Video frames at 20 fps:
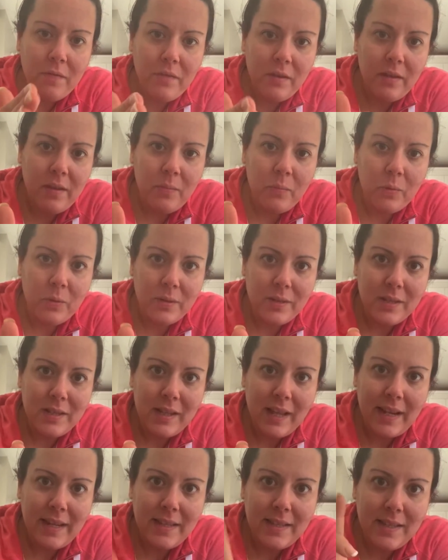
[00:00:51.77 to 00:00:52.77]
and then we'll
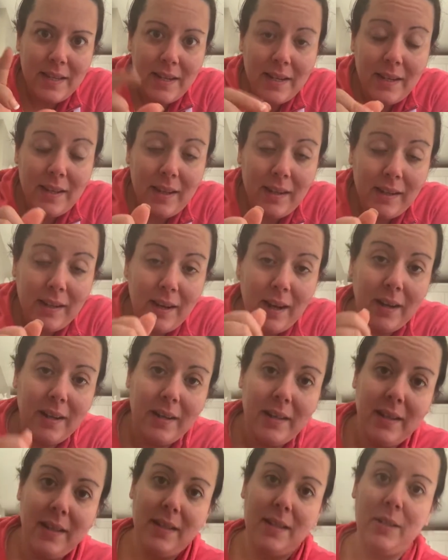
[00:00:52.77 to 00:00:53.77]
slice it and then cut
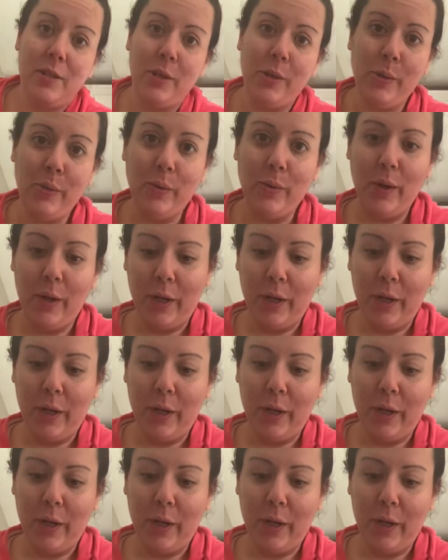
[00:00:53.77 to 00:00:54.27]
it into